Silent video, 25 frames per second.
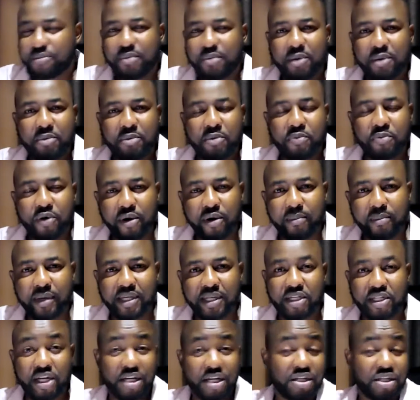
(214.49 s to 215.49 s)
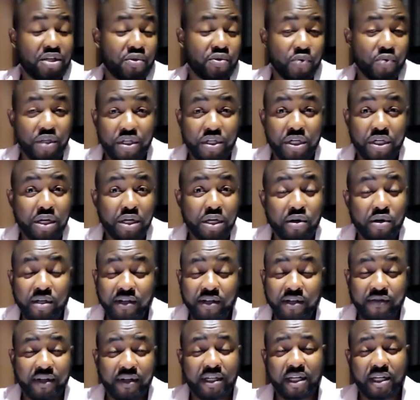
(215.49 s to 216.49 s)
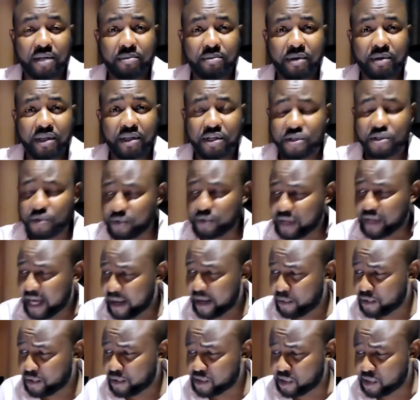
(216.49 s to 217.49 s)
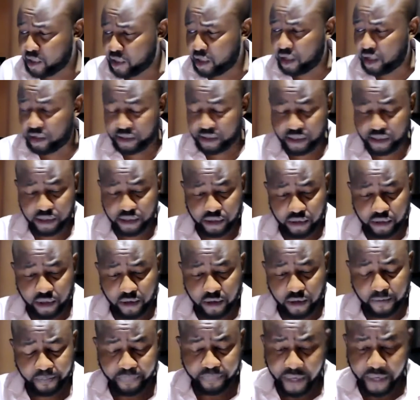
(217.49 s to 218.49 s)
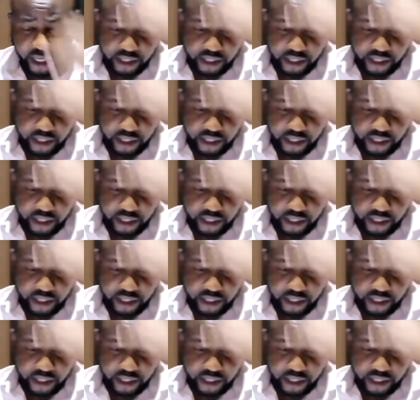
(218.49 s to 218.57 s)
Maybe probably churches which did not even tell me the truth. I was lost, you know?